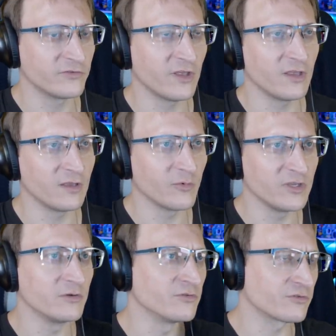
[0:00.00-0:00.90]
saying we
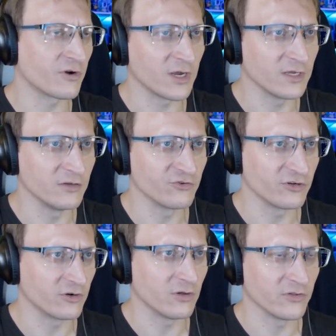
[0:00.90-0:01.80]
use CryEngine
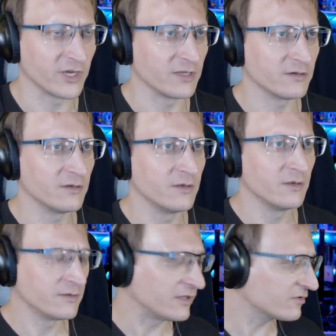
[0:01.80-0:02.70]
and all that.
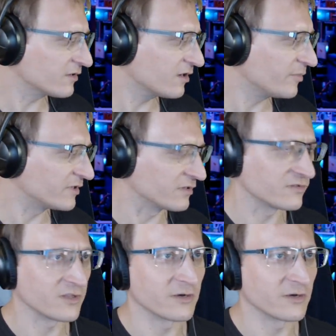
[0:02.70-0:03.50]
That's going to come into this later,